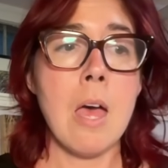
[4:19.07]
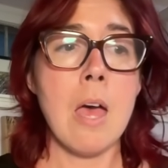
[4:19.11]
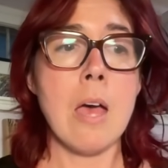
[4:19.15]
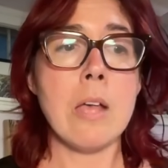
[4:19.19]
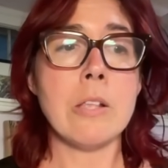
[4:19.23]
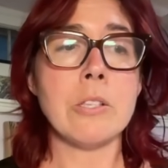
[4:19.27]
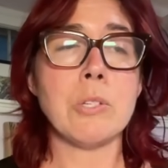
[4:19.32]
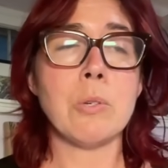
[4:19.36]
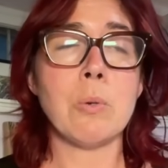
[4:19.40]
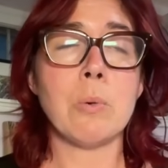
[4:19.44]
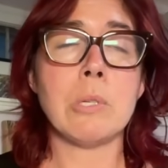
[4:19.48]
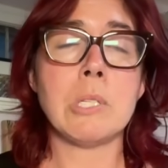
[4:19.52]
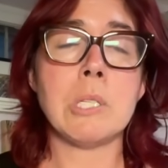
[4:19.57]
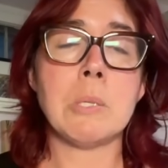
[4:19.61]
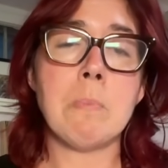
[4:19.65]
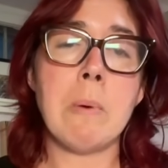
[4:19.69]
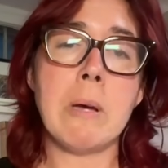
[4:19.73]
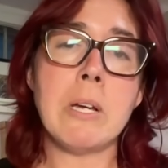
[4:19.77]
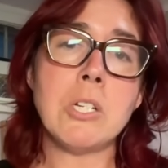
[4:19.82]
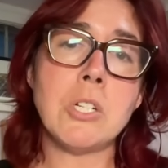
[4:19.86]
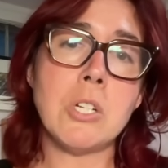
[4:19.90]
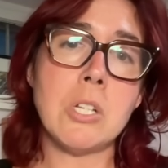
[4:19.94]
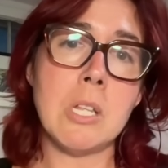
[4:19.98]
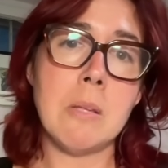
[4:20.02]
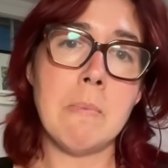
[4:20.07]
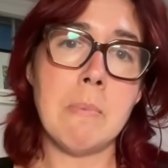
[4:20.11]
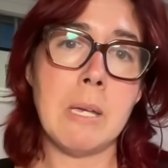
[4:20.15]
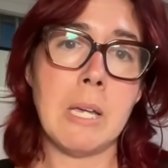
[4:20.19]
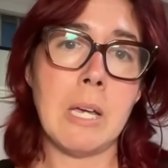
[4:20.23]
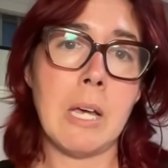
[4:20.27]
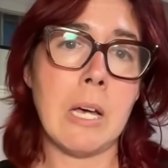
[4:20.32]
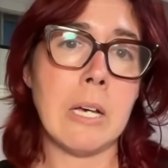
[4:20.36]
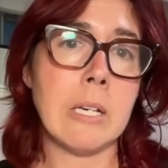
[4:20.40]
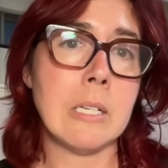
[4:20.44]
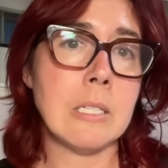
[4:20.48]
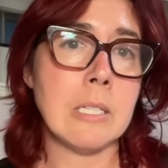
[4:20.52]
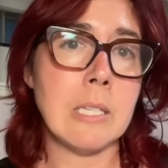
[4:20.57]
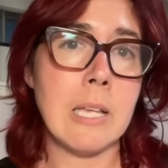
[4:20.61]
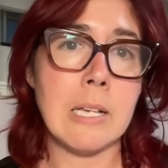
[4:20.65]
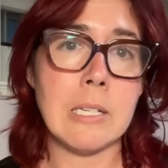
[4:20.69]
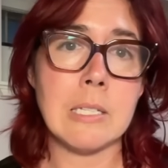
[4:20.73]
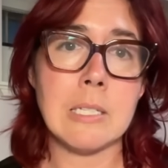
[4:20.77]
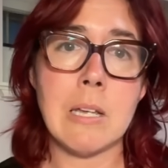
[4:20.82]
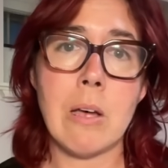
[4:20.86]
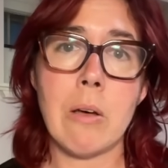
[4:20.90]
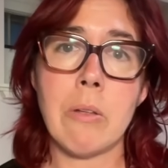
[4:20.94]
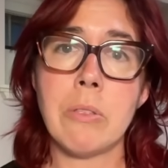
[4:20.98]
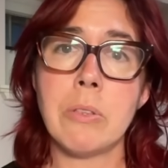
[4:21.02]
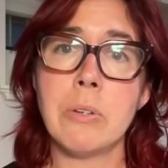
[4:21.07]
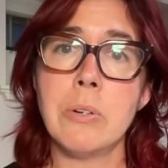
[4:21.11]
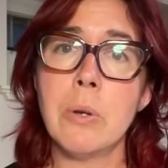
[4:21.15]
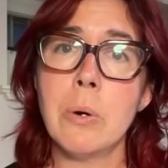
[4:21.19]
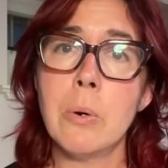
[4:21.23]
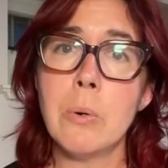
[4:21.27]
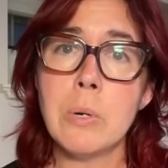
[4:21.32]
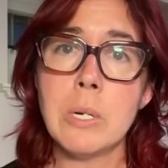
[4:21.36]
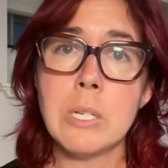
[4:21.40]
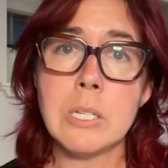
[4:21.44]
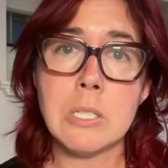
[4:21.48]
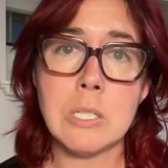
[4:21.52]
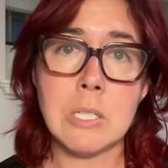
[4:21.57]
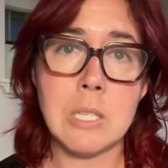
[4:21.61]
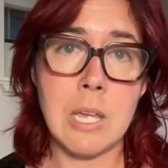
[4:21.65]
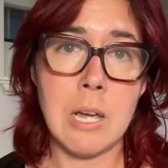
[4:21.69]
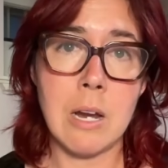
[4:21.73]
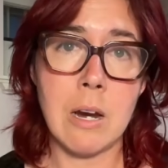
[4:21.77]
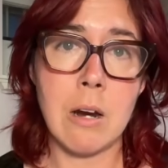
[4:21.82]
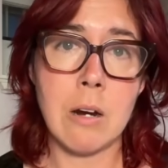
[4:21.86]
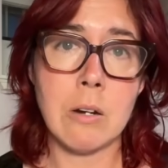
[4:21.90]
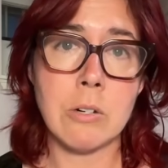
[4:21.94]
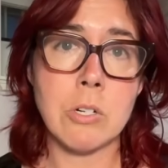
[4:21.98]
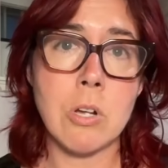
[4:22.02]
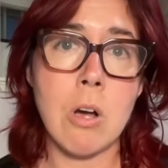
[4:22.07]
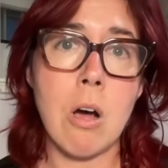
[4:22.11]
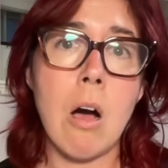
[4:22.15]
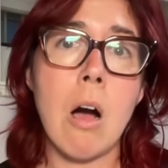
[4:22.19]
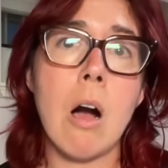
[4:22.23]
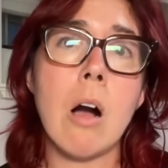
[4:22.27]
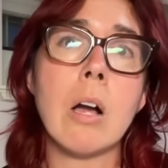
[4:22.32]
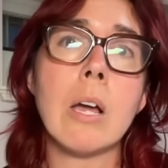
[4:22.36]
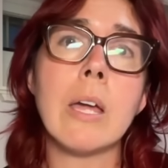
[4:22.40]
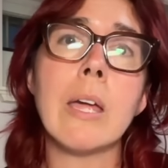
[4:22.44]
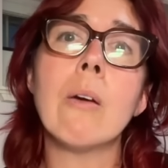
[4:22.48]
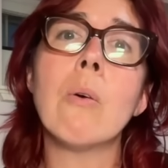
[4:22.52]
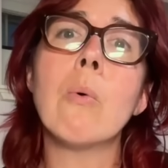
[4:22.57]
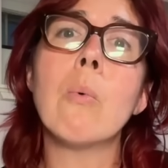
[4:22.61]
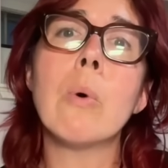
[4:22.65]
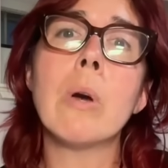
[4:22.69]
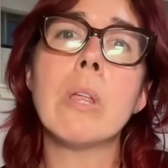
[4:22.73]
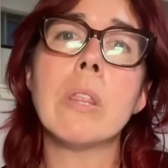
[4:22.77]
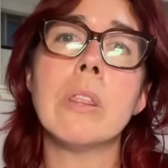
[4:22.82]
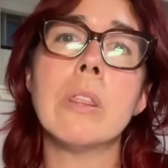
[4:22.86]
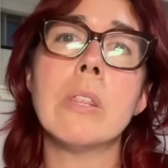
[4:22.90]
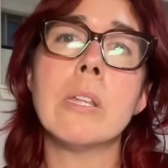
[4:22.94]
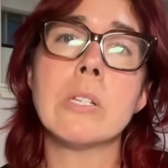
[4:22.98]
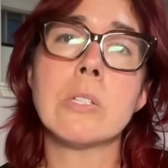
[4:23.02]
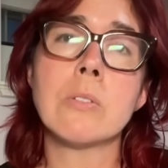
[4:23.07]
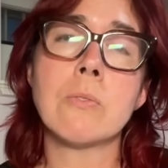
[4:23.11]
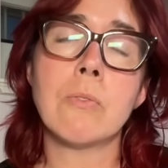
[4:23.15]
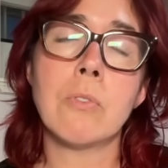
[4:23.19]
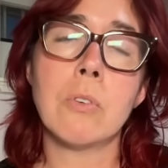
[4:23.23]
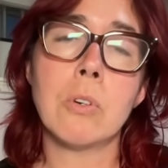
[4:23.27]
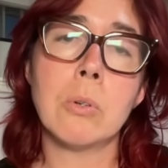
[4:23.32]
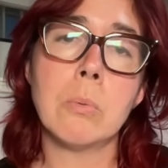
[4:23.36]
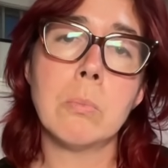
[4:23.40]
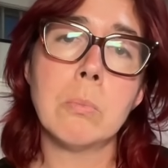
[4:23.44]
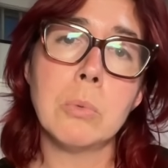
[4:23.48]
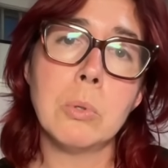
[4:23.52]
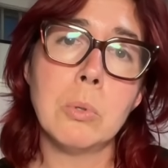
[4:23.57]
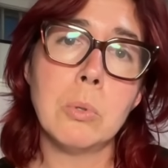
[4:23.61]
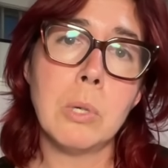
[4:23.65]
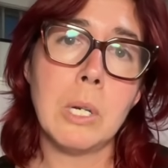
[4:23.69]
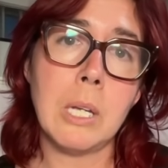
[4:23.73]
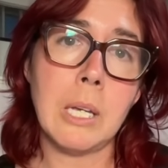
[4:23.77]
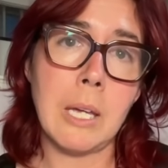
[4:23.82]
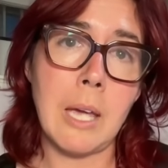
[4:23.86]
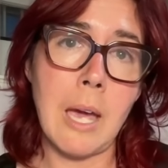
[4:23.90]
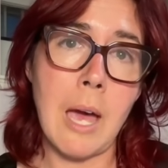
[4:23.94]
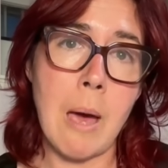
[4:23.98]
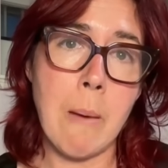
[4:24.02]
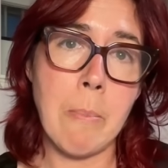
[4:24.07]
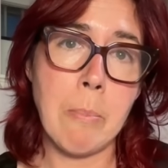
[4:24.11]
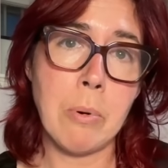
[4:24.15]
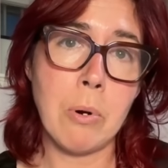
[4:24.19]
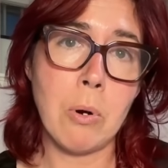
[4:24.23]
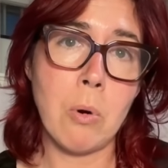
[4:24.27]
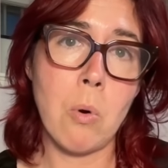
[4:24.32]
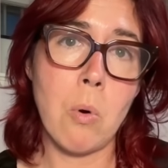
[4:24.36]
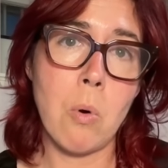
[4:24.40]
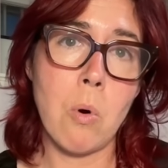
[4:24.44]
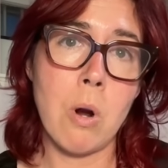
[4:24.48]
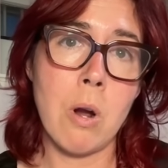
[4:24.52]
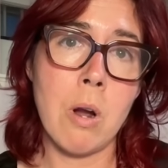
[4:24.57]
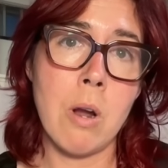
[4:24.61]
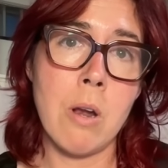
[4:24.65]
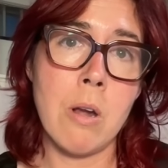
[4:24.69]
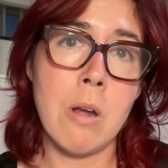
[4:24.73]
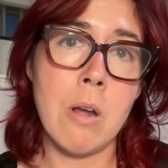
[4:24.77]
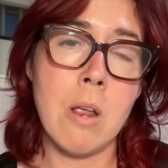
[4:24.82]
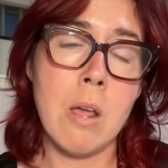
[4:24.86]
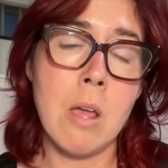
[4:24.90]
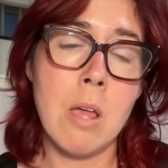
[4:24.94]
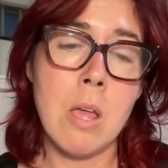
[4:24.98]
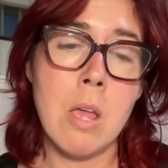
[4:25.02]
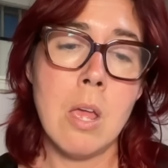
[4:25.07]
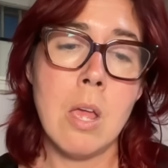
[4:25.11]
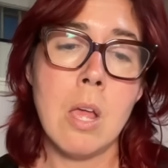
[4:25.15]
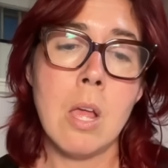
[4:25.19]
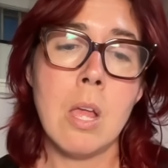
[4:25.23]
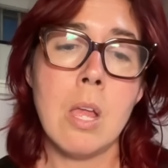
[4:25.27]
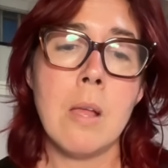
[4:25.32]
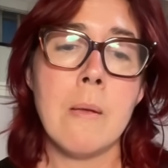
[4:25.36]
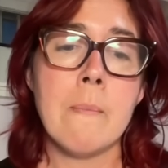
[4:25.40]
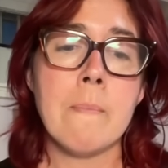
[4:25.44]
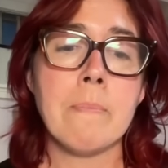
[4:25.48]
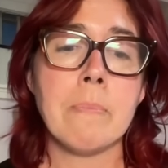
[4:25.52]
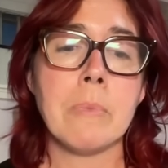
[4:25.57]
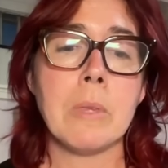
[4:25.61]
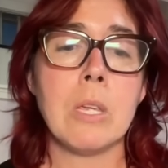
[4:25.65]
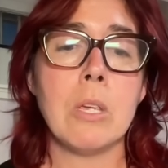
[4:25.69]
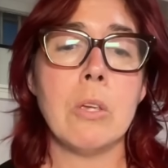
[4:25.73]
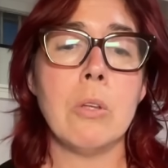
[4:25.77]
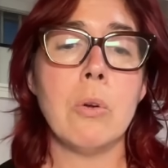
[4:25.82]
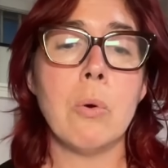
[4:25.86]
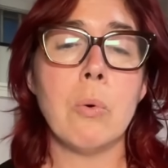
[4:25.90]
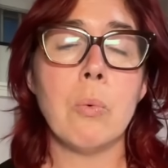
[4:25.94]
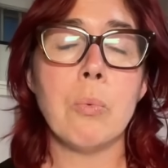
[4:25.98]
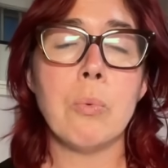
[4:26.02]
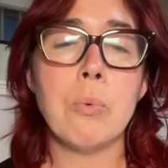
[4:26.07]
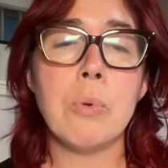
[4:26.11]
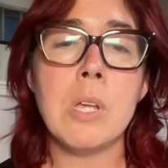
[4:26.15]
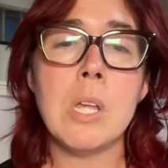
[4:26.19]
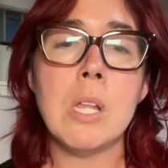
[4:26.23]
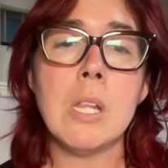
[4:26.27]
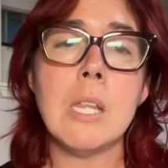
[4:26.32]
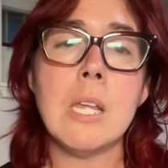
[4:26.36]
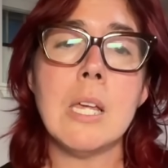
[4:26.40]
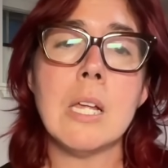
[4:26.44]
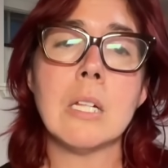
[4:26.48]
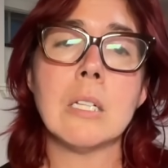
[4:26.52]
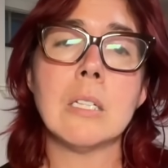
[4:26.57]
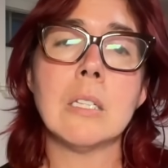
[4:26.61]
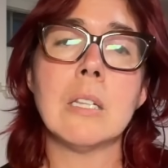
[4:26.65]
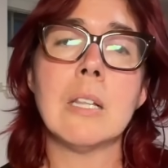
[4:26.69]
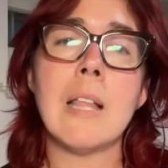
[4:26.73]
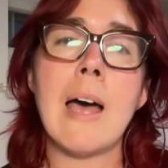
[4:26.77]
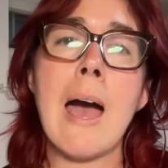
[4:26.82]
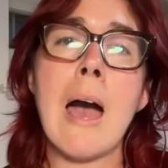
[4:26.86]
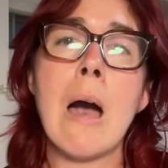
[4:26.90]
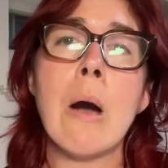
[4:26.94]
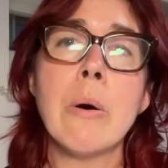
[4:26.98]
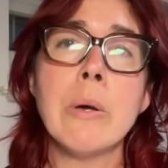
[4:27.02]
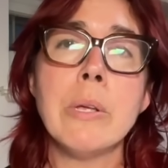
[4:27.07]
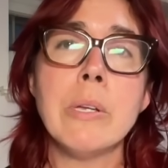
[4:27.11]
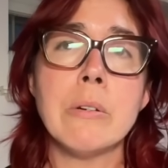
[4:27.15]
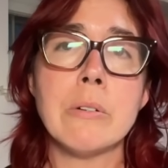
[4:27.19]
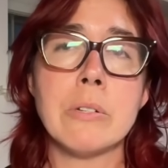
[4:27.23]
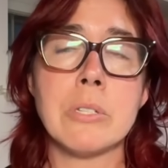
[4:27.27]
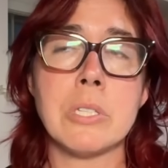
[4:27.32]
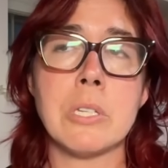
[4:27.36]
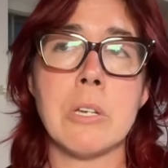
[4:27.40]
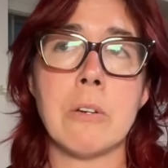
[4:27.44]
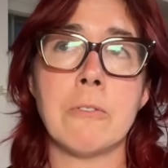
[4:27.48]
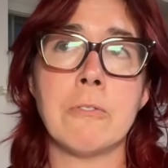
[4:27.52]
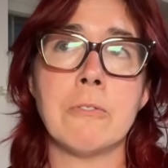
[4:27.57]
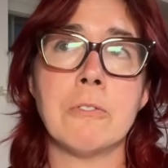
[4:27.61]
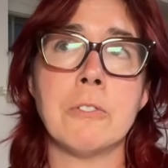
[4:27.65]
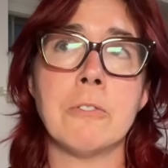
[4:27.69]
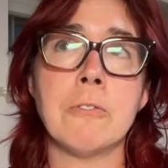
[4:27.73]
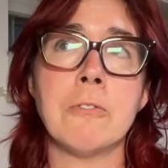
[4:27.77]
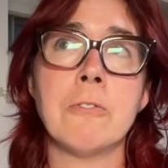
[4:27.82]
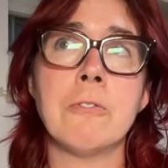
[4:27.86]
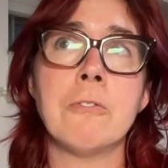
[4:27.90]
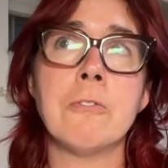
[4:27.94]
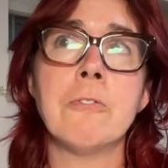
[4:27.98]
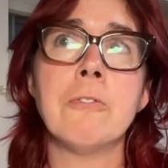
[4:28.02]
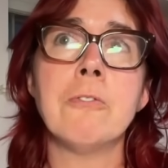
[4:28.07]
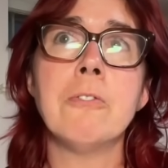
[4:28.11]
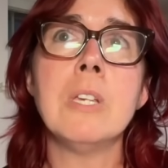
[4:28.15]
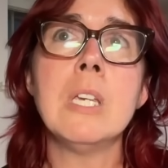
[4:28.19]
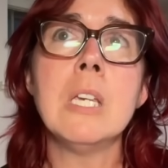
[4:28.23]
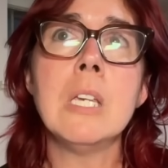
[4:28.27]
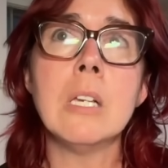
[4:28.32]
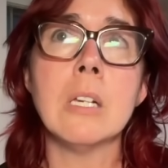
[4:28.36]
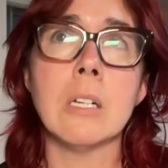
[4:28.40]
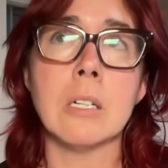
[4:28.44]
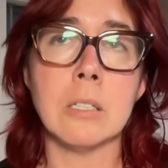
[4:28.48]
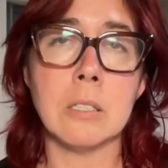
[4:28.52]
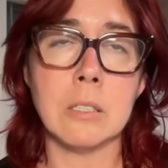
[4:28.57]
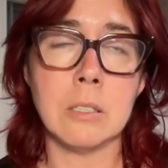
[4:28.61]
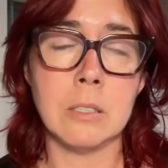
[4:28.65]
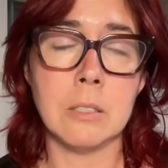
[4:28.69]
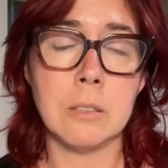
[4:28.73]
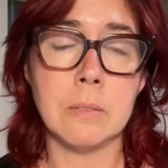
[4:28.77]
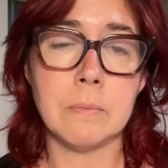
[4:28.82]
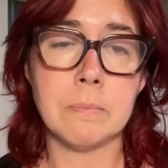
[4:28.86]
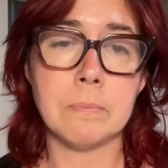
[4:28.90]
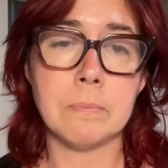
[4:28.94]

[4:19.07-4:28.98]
And so especially because that South Node is there talking with this full moon in Capricorn, really allow yourself to feel